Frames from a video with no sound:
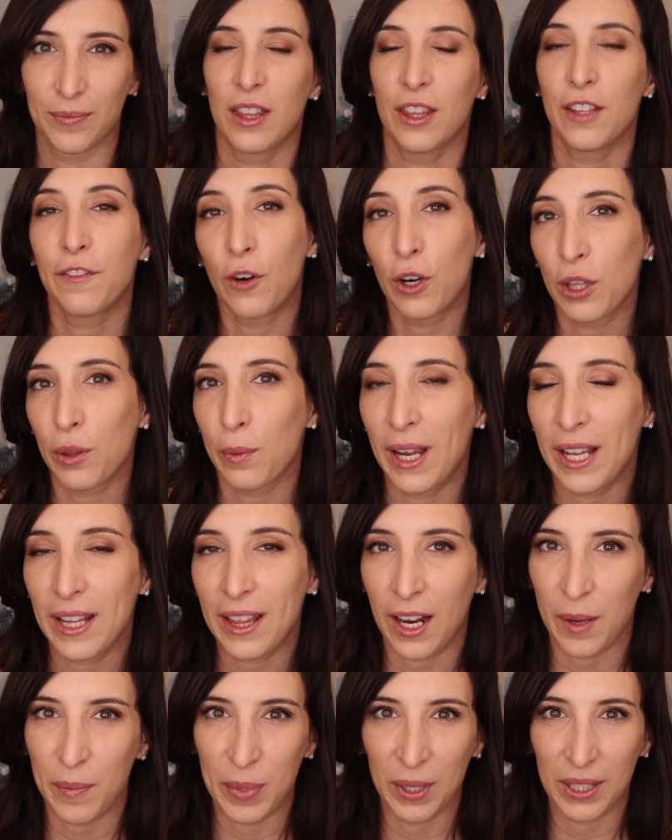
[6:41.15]
The fourth way
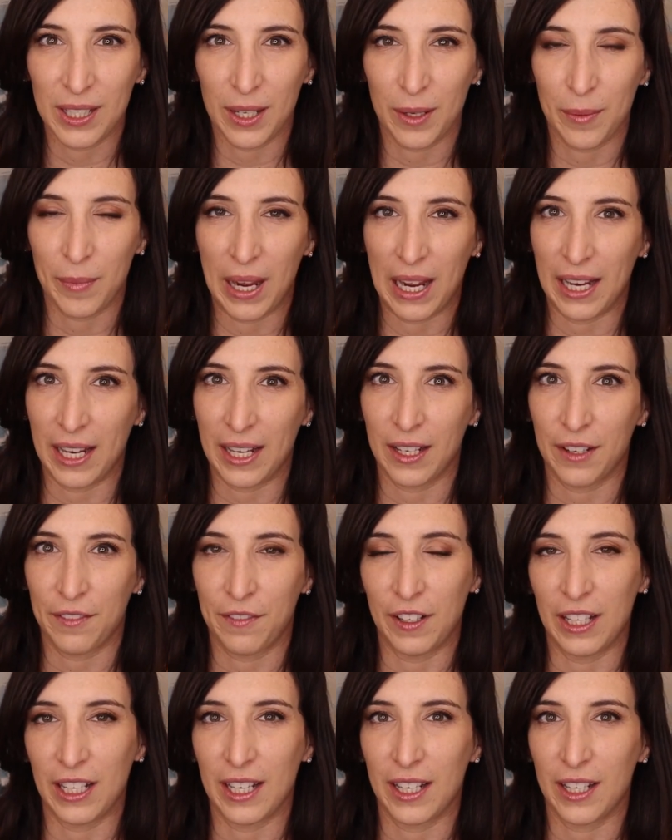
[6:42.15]
that I built up my
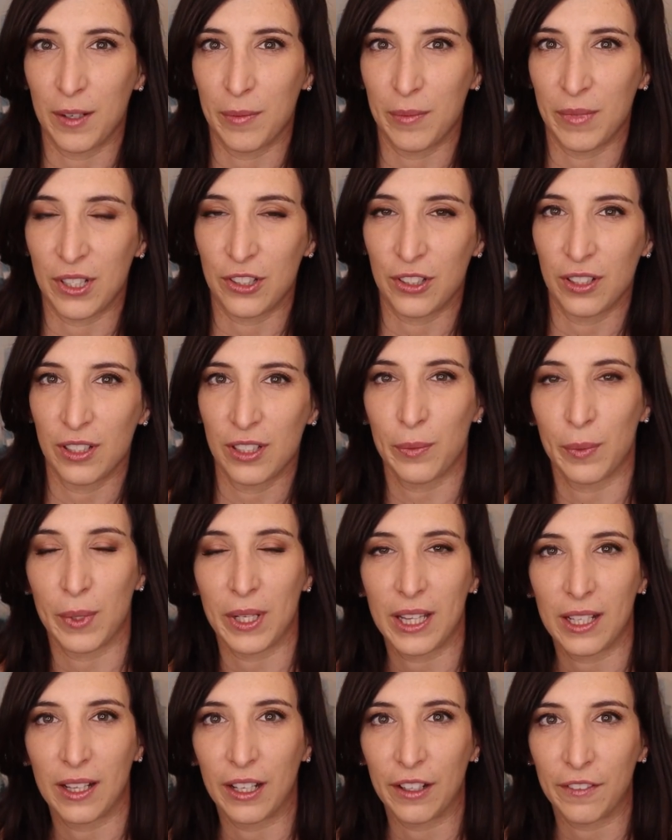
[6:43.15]
affiliate commissions
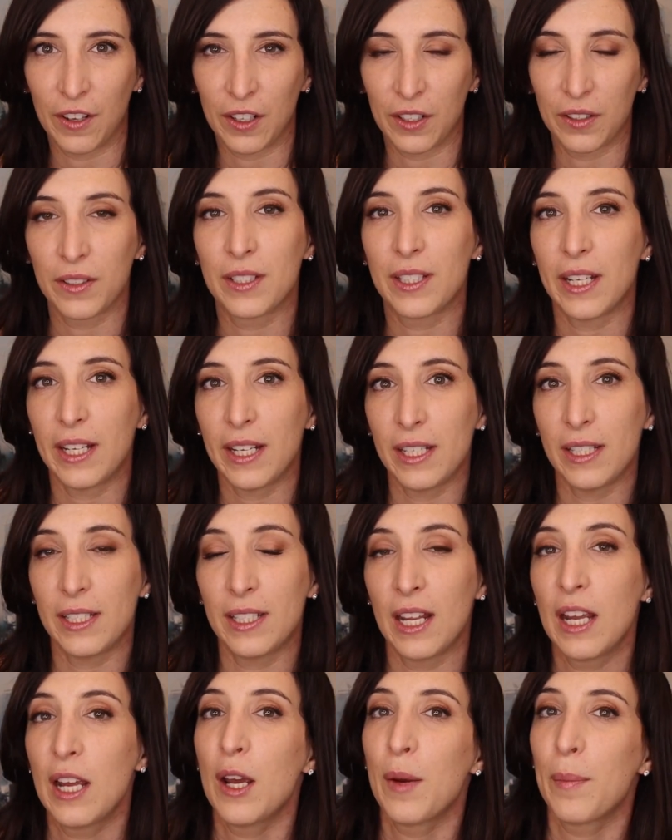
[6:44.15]
with ClickFunnels is
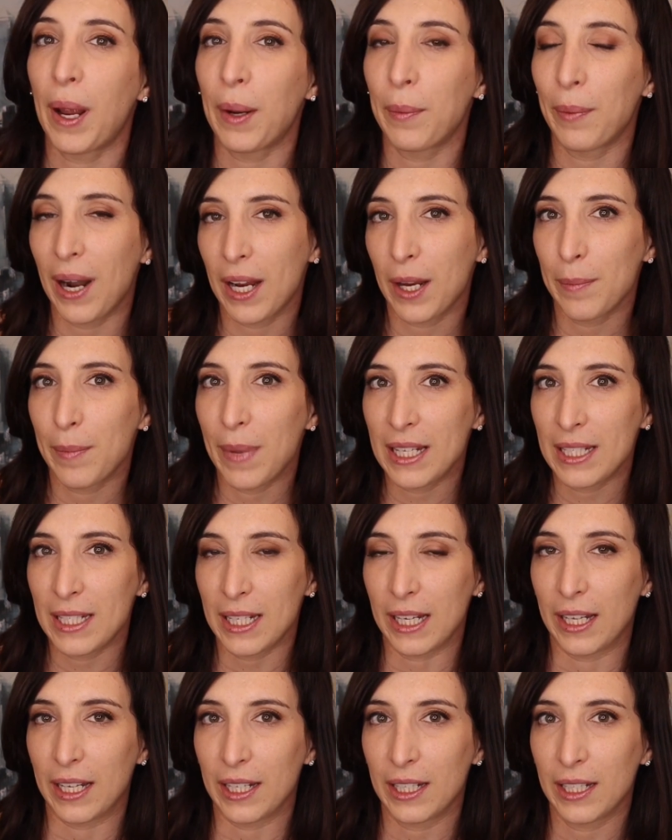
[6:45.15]
by
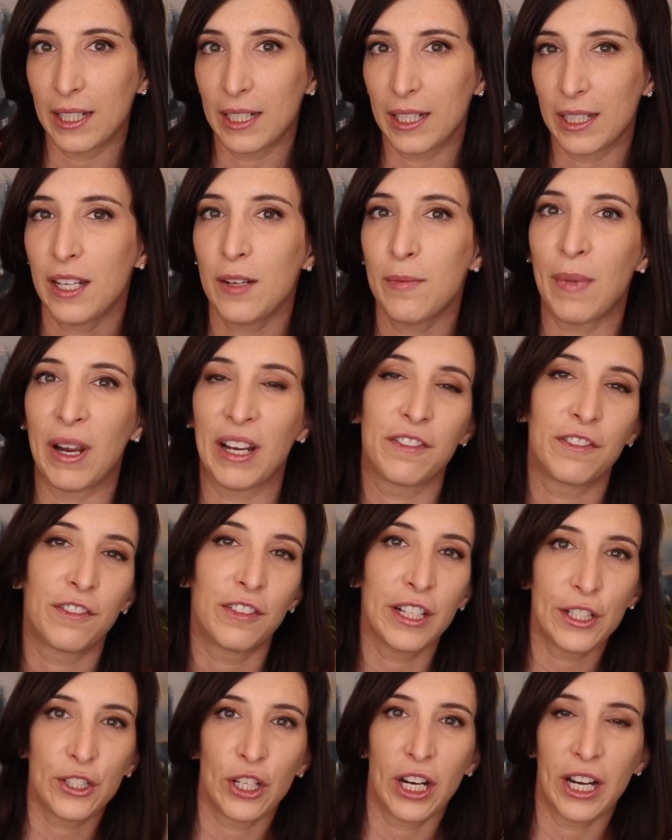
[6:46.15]
recommending it in my
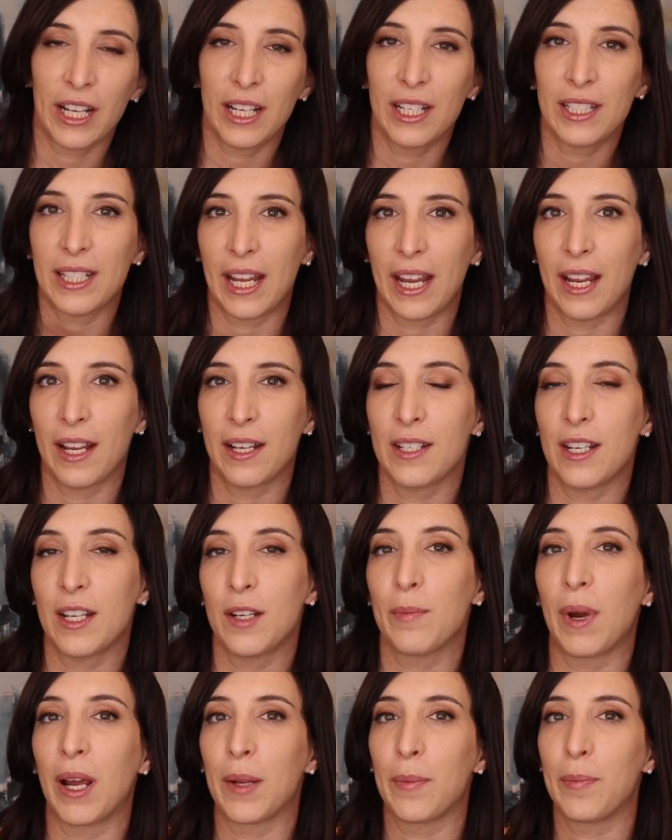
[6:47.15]
free trainings and
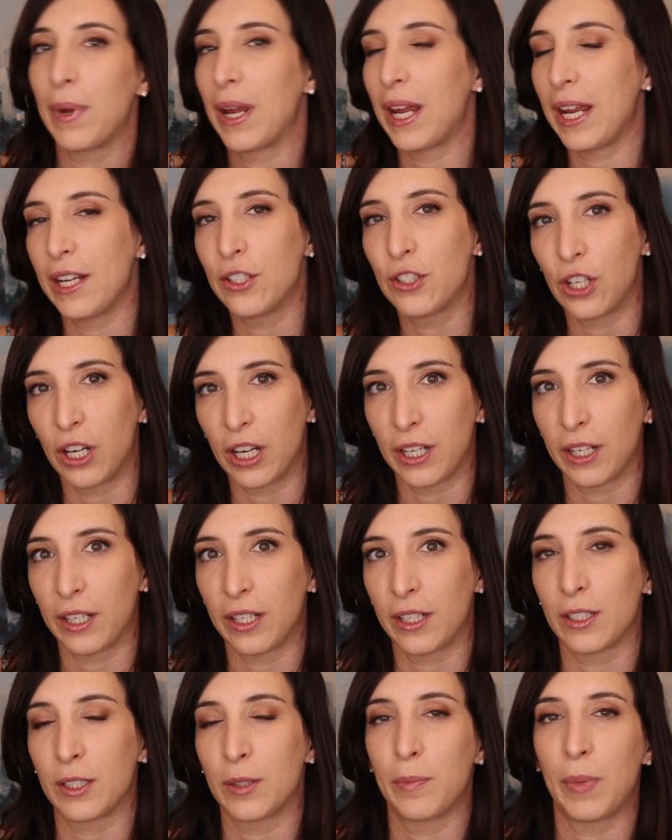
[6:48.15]
in my paid
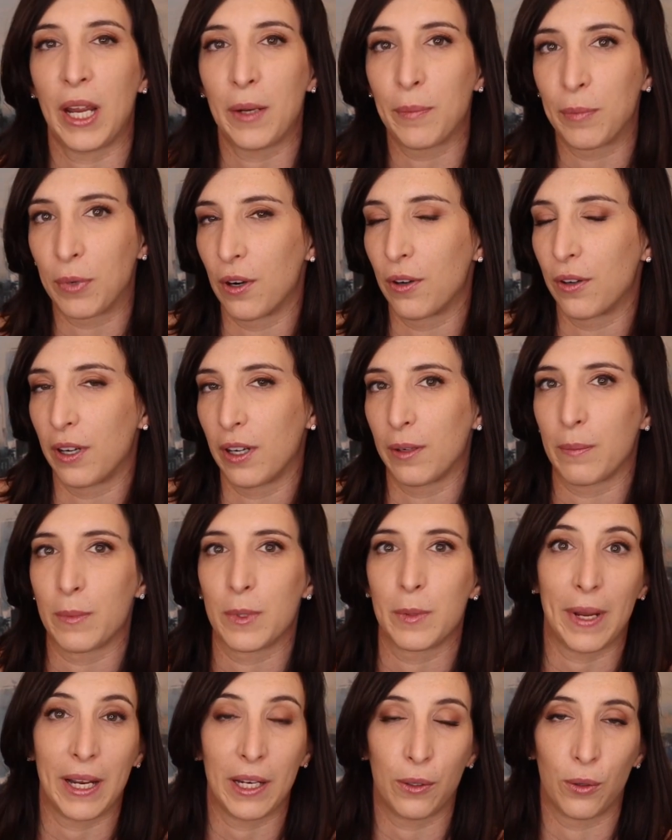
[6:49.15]
trainings, paid programs,
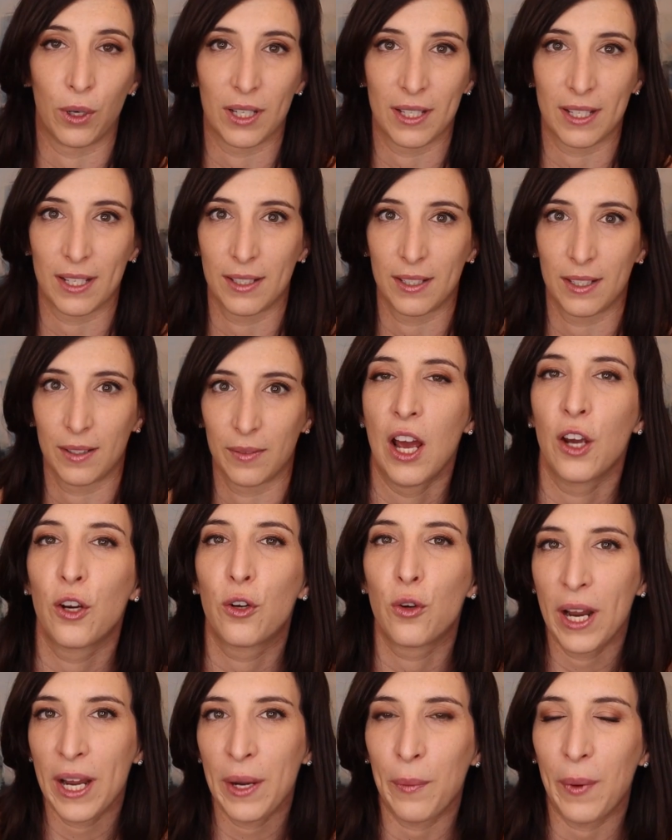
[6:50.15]
paid courses. A
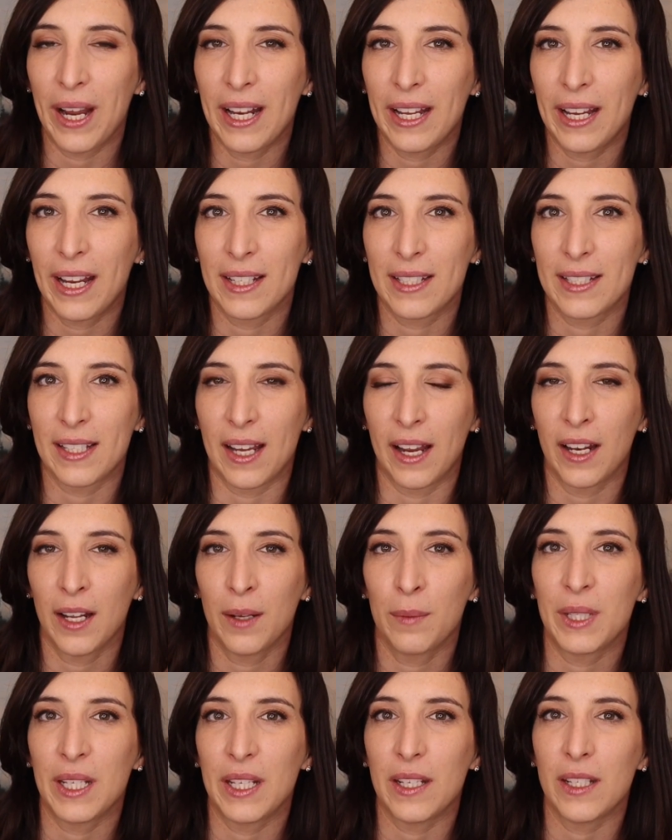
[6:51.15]
great way to get
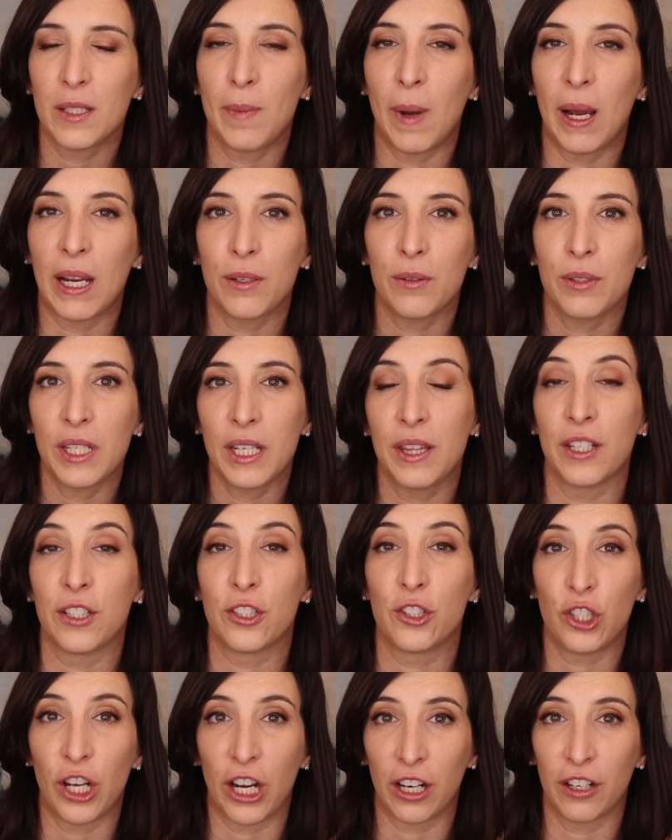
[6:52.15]
signups is by using the
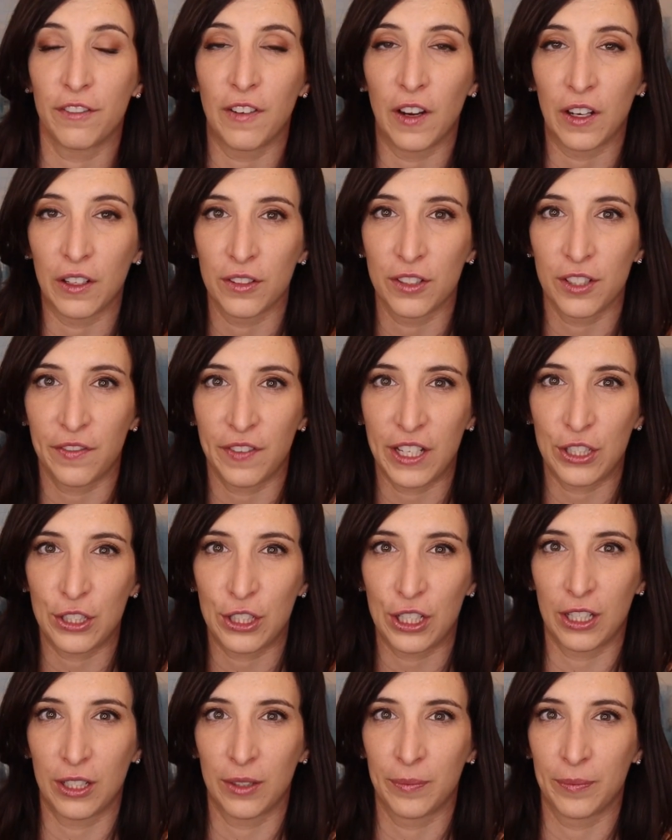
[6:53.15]
share funnels
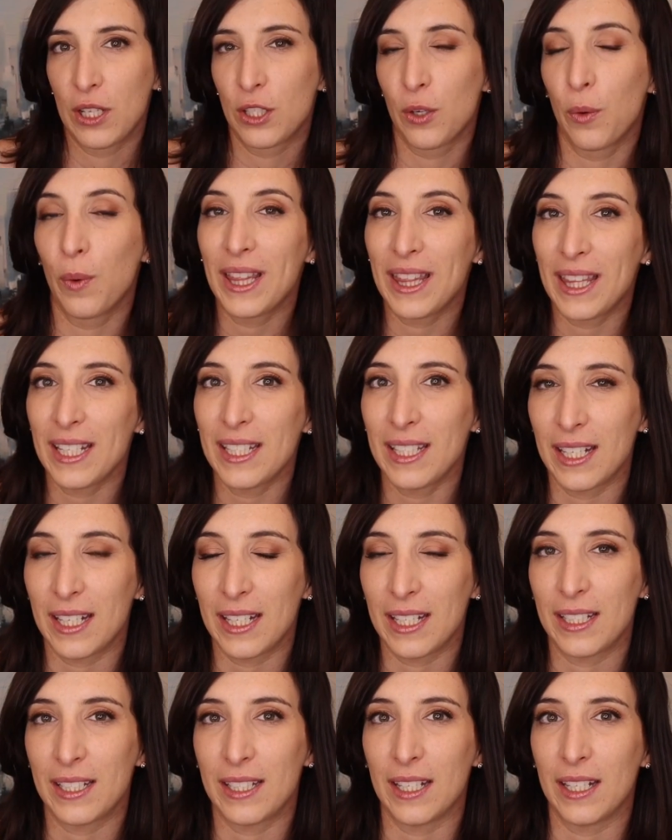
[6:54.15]
feature. So what this
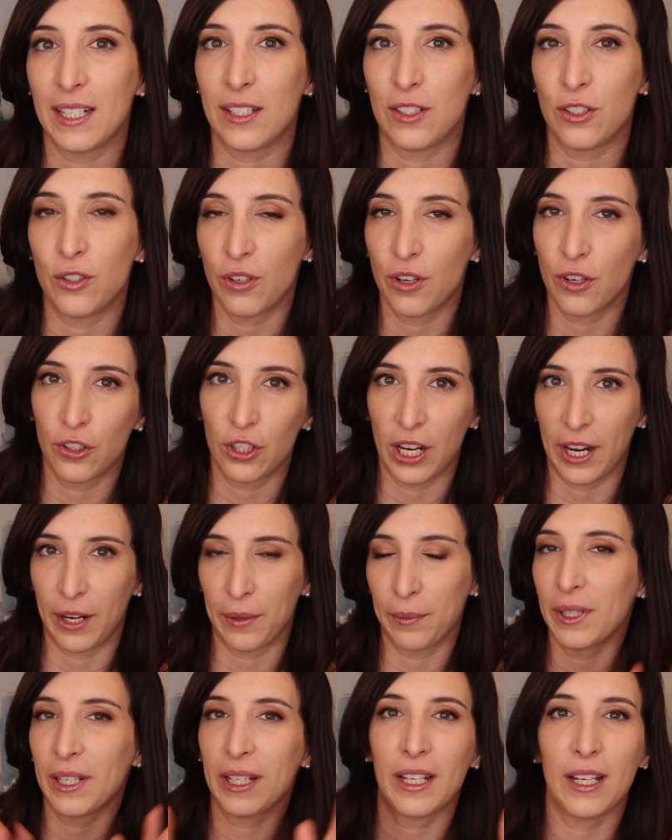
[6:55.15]
is you can create a
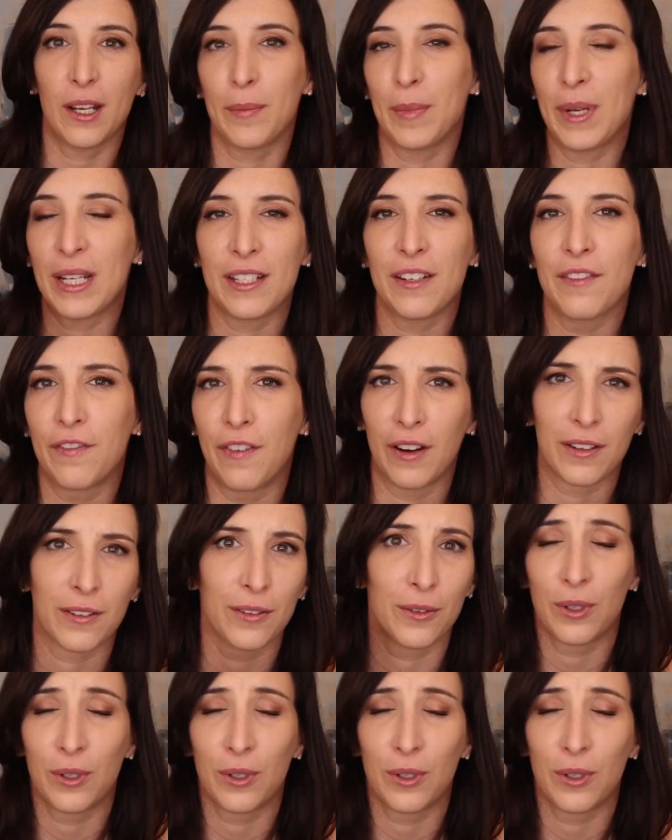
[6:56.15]
really amazing funnel